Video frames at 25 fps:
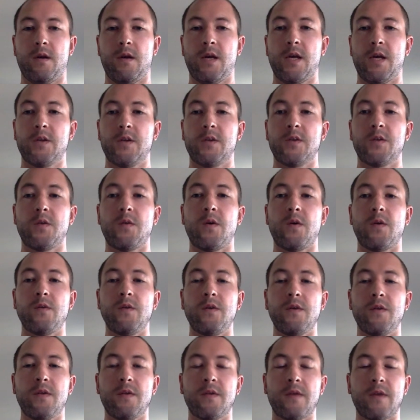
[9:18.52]
So the only
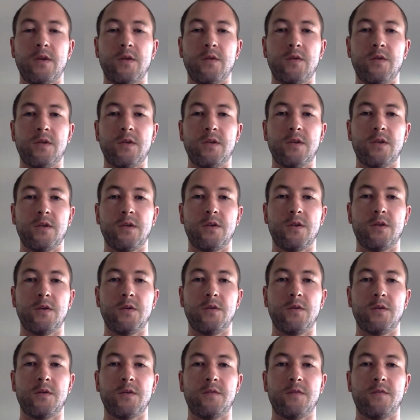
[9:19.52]
thing that you need to do
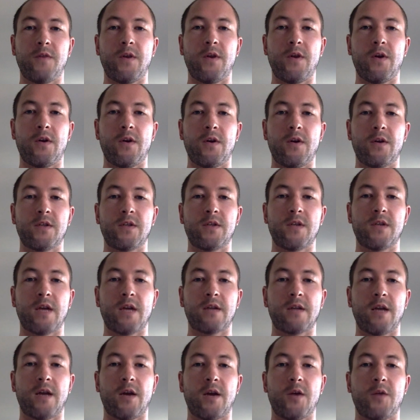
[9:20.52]
is figure out exactly
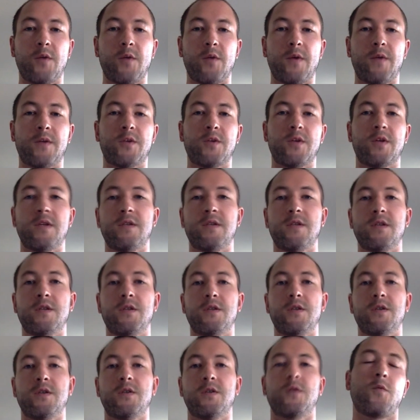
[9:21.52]
how you want the
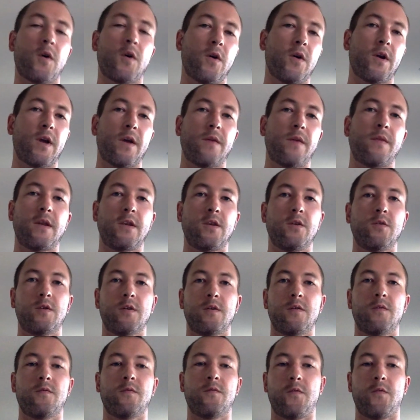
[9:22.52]
transition to work, and then you
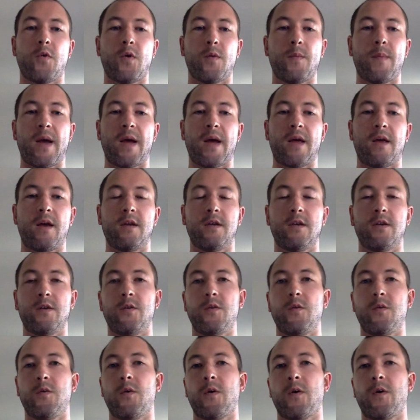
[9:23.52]
can format
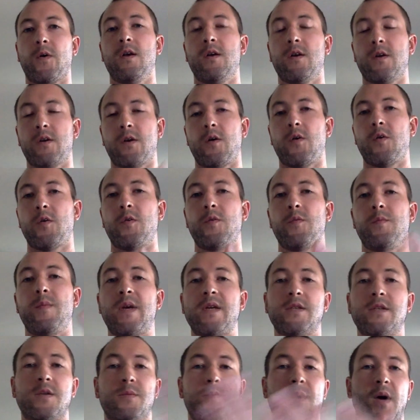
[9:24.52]
your code
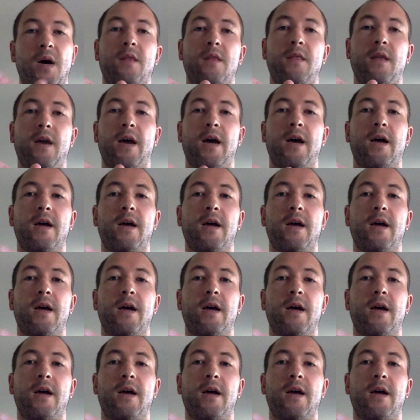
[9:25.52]
based upon that.